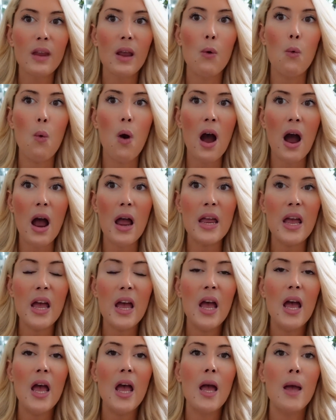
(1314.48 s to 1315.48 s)
Why?
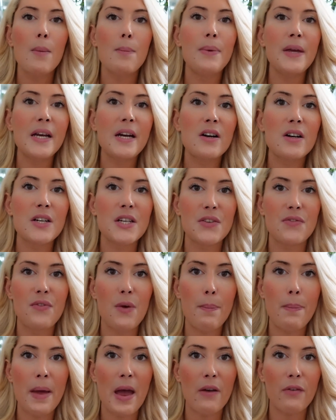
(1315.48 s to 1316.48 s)
Because
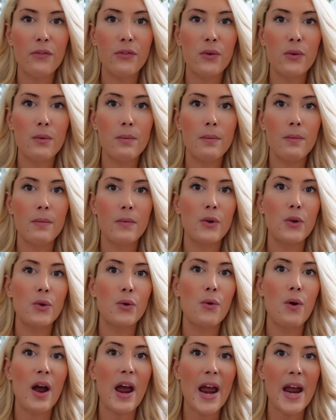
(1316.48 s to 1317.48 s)
the perfume, you
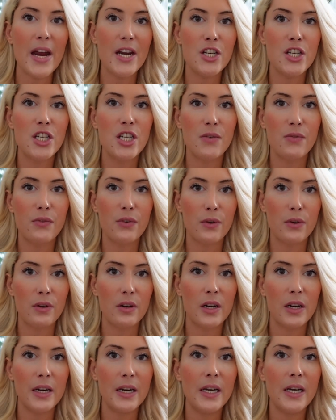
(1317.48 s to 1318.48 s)
know, aged
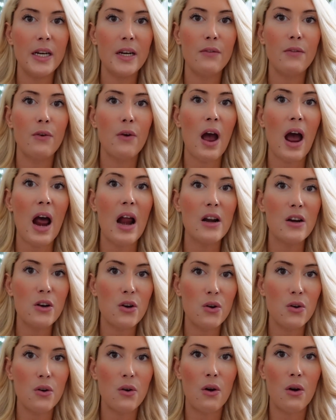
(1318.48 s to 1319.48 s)
differently. The
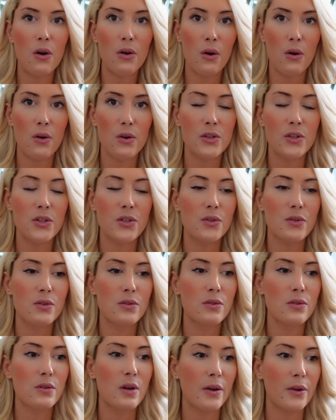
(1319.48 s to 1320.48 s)
alcohol
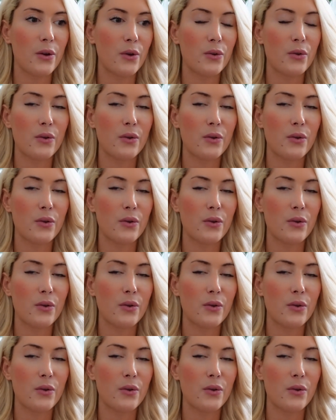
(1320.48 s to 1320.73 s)
also, you